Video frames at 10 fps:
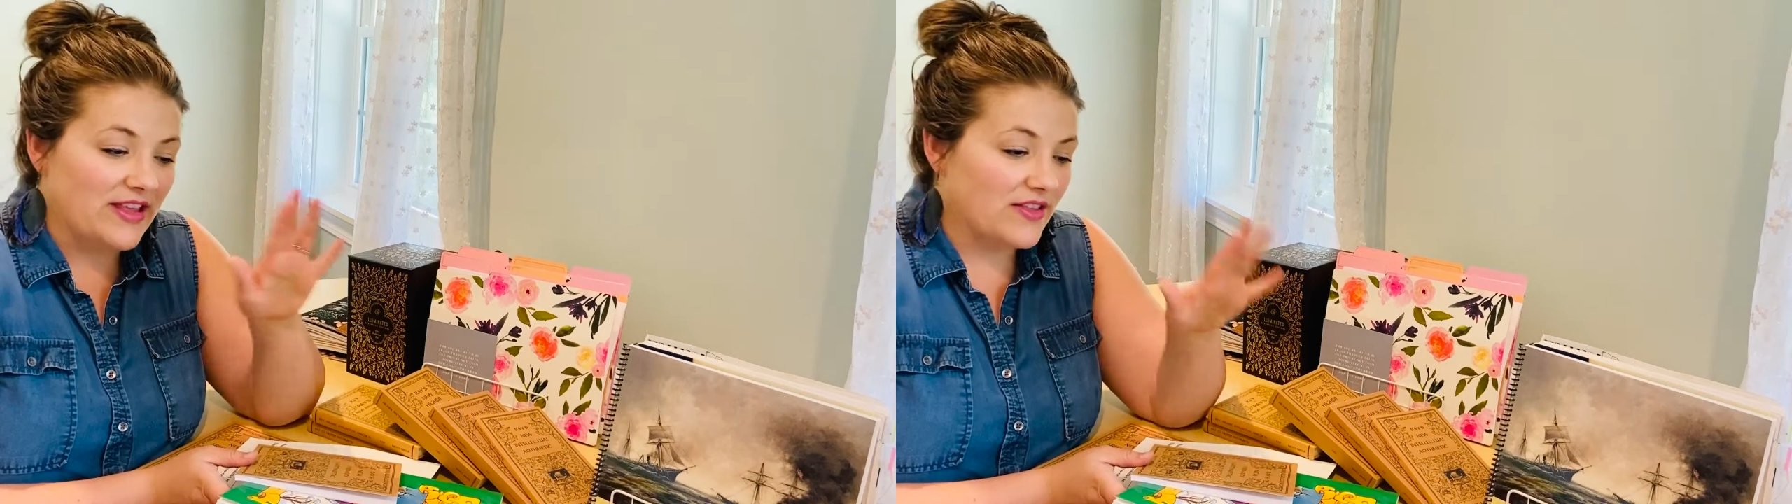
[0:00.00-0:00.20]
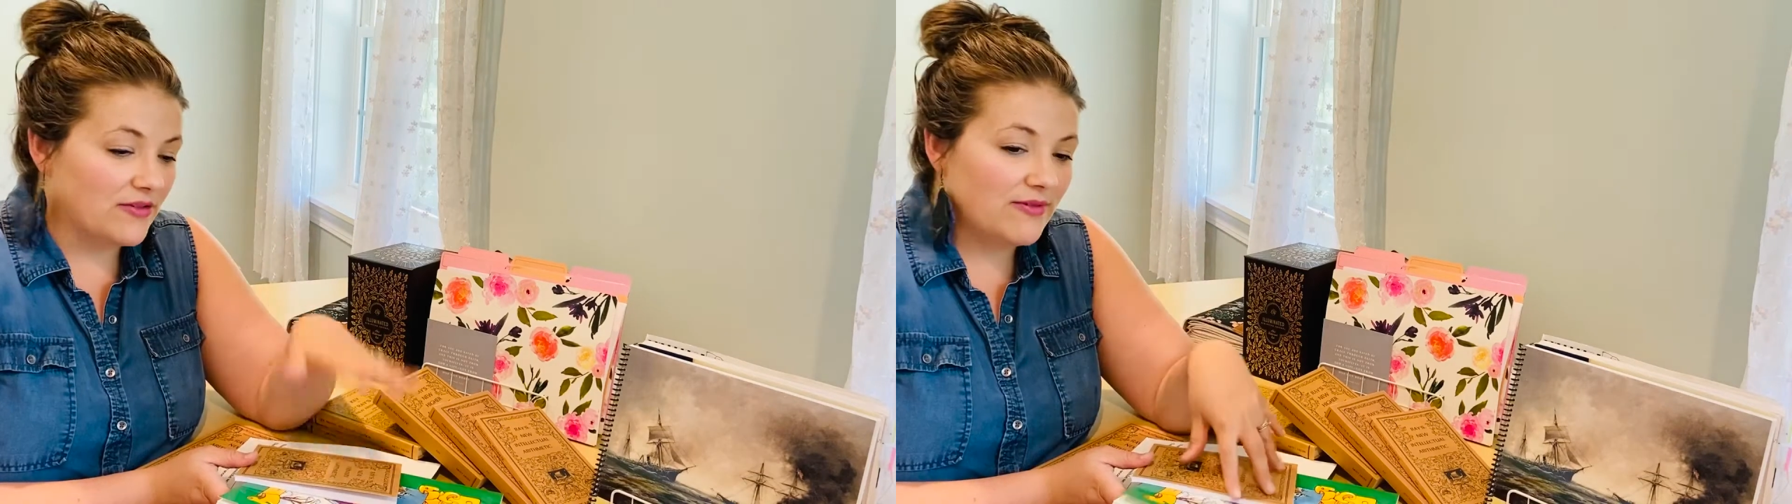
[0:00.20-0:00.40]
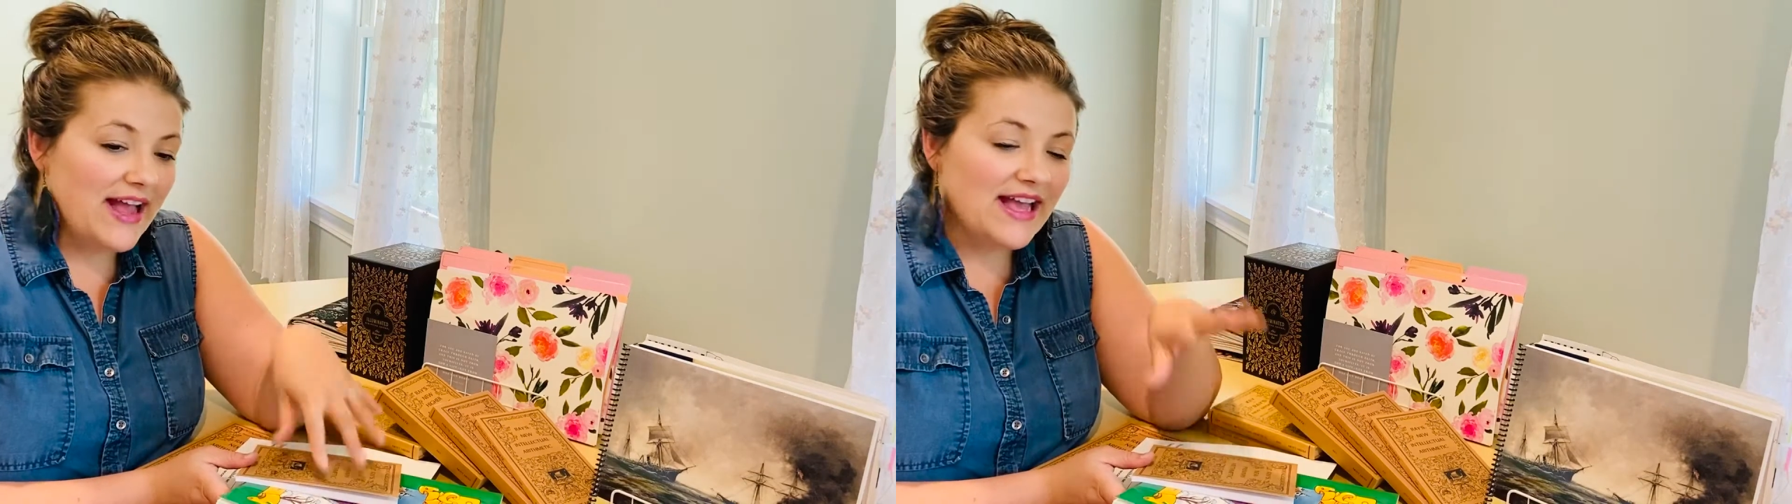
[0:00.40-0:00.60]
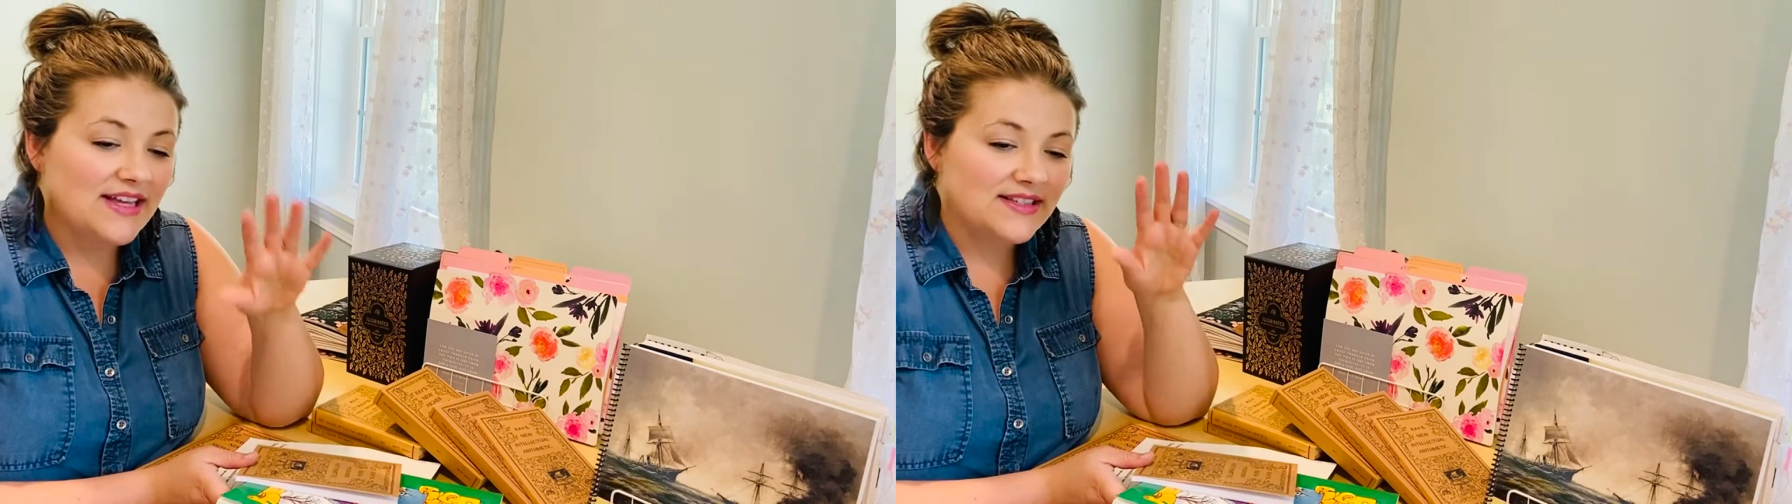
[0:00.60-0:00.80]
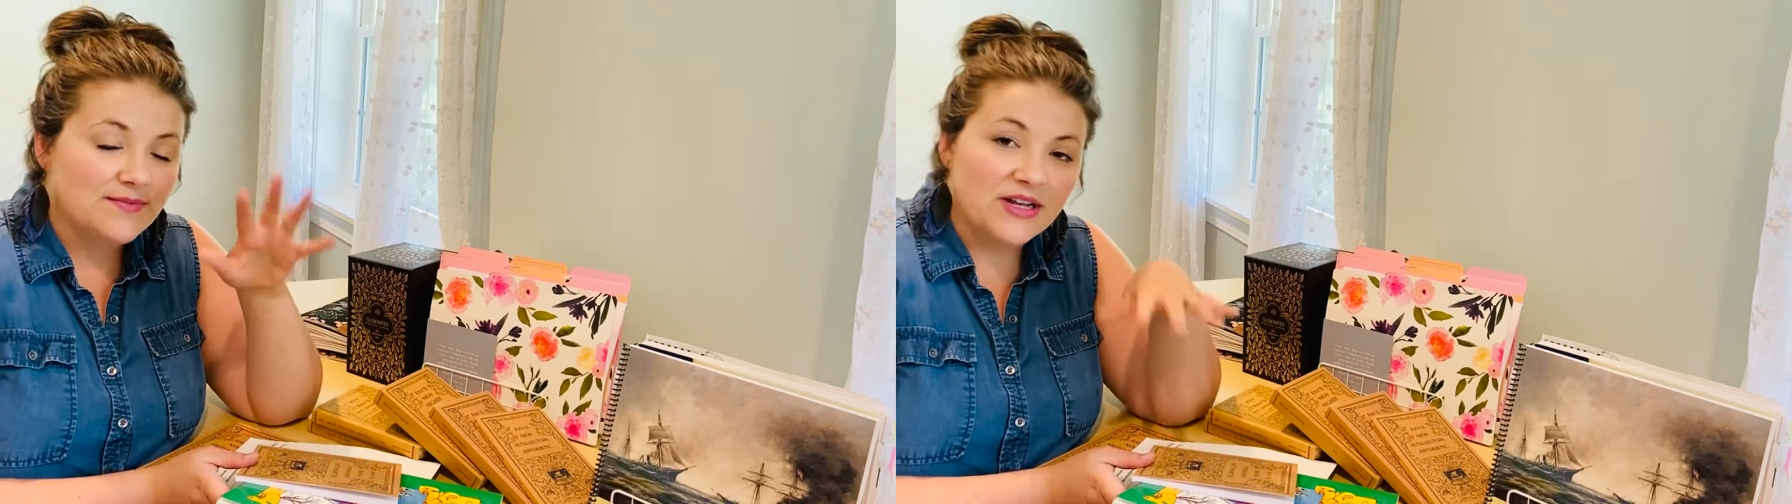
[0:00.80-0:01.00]
either
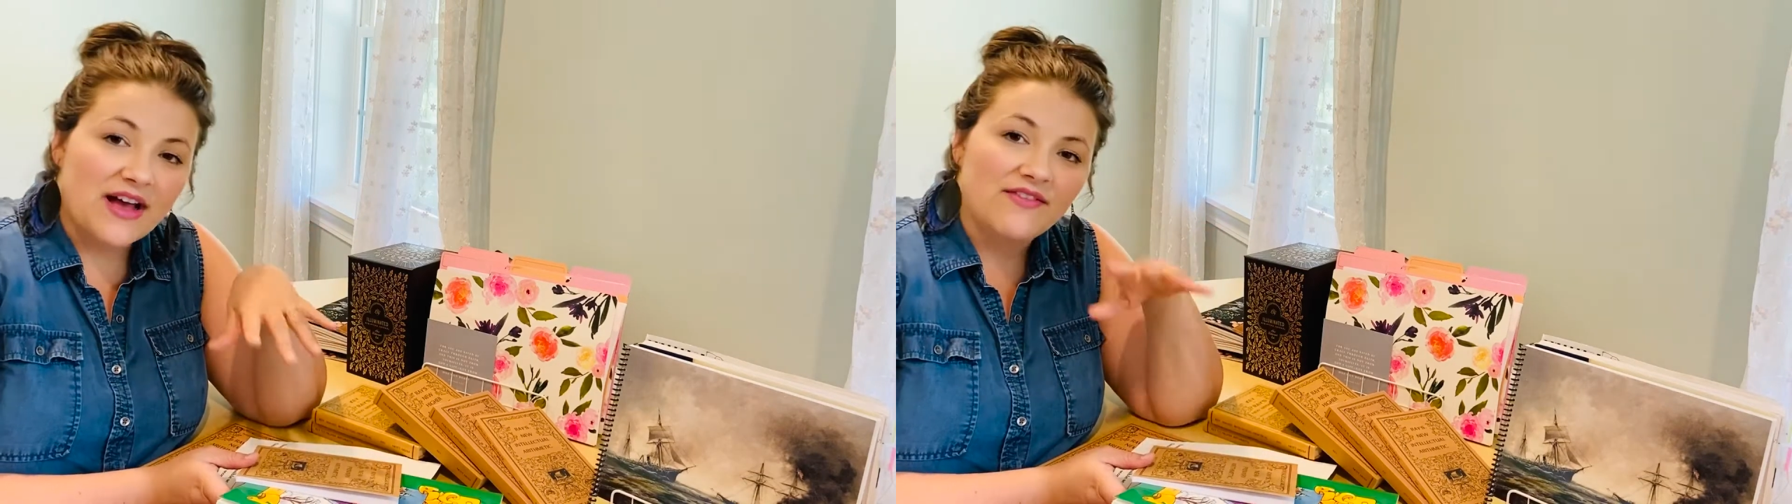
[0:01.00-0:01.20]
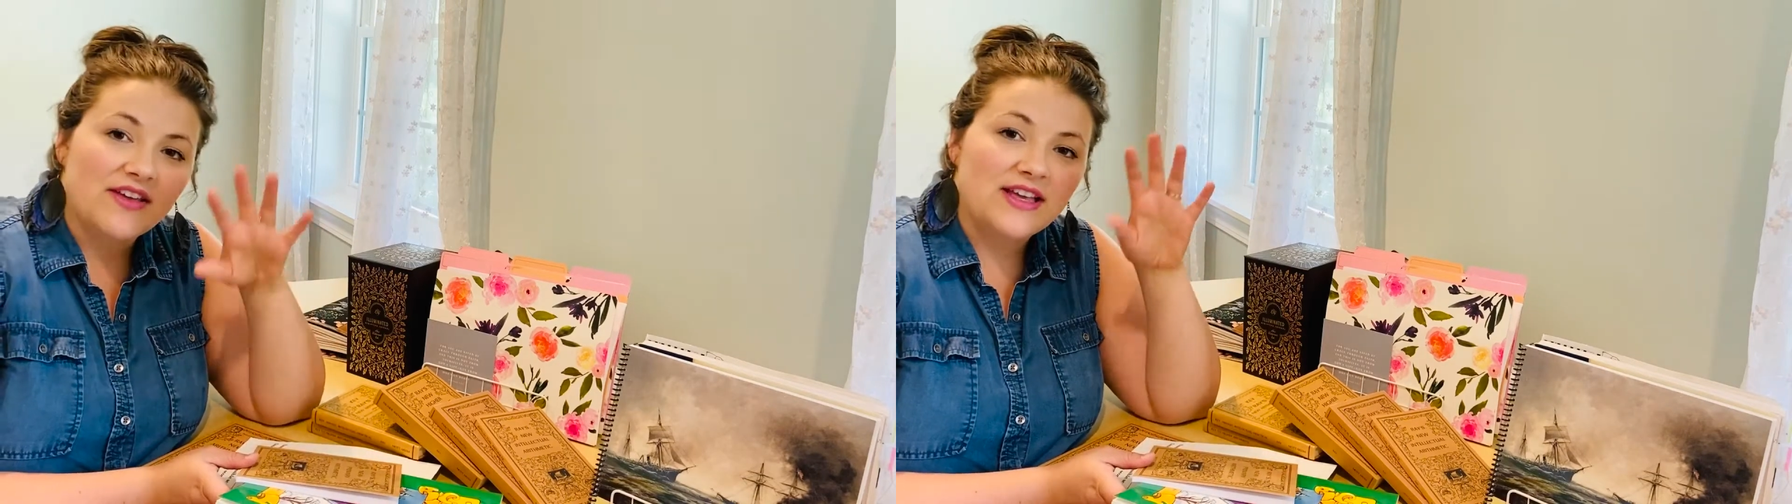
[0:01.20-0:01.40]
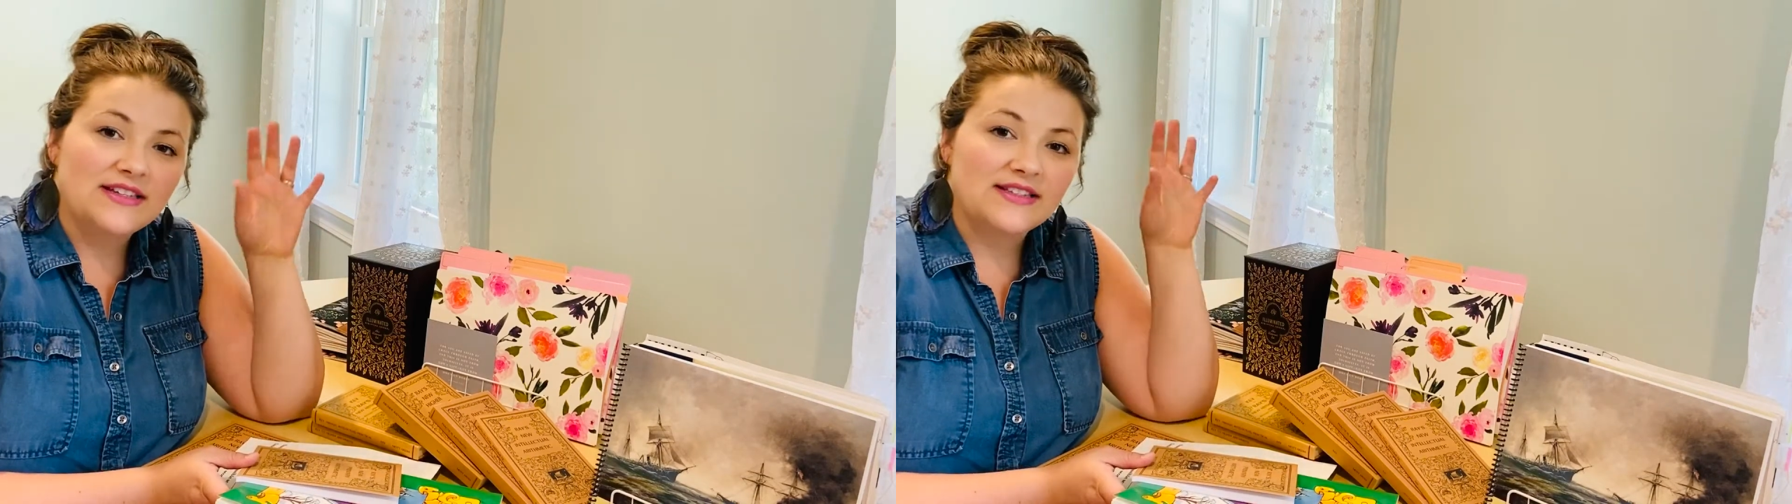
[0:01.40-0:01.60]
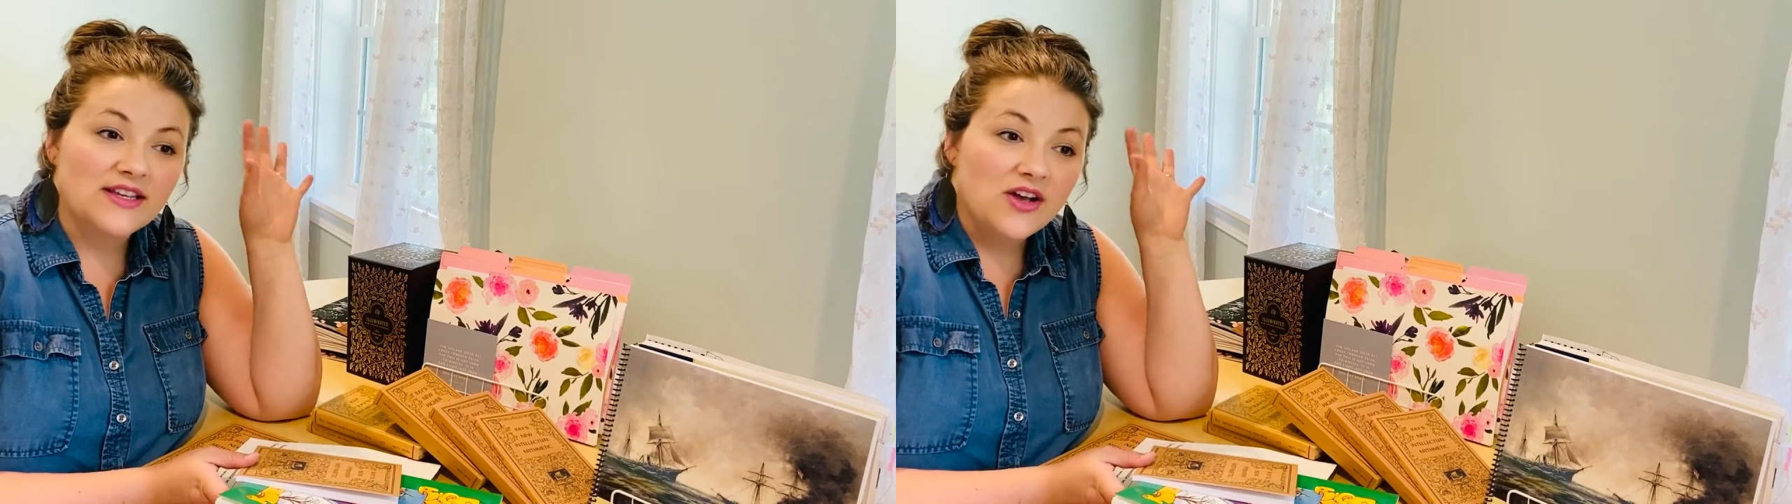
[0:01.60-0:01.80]
Ray's, McGuffey's,